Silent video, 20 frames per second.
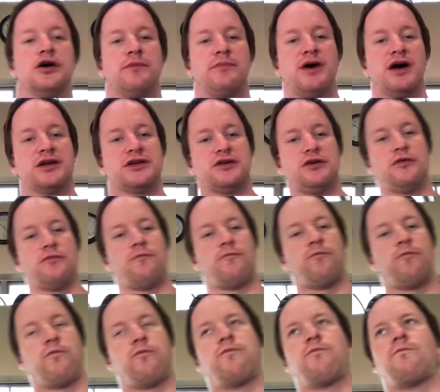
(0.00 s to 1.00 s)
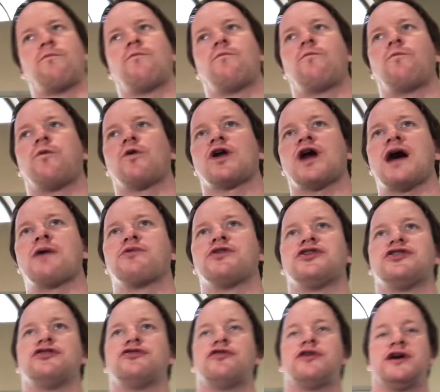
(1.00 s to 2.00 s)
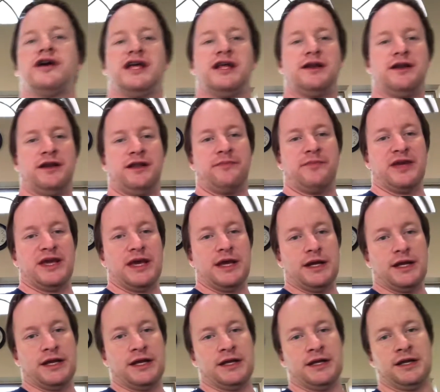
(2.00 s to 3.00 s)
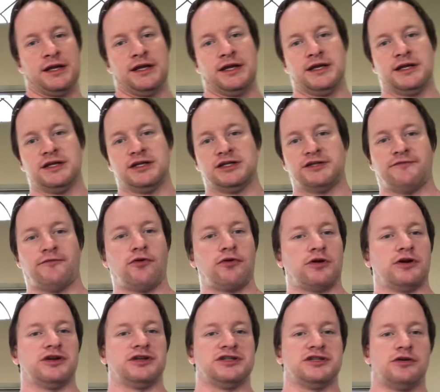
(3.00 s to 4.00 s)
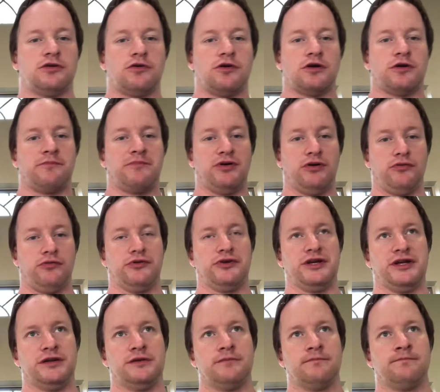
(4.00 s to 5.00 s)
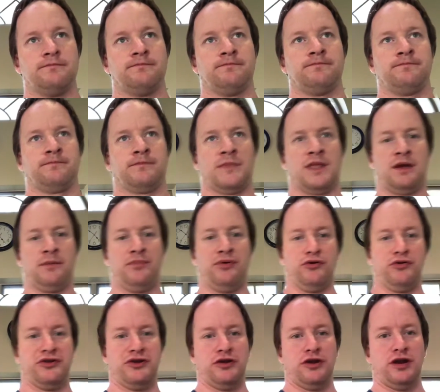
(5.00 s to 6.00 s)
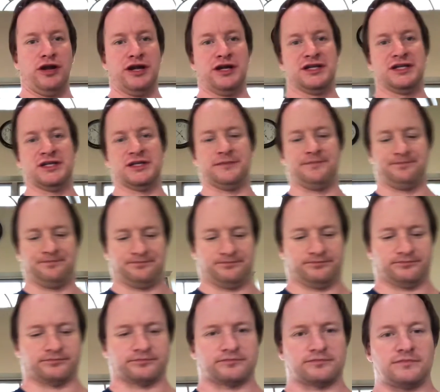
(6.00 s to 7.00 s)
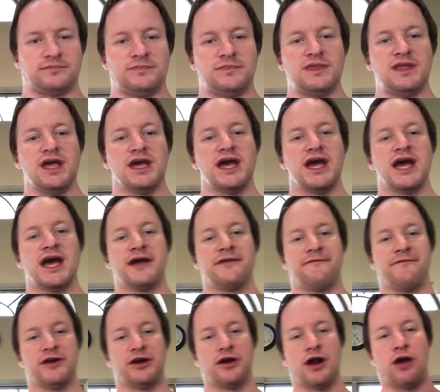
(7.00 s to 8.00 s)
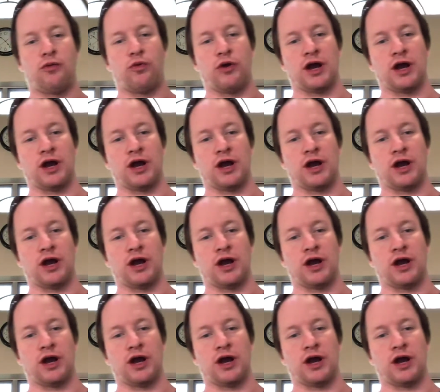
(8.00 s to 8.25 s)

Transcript: But what I would do in the beginning is focus on building your list and figure out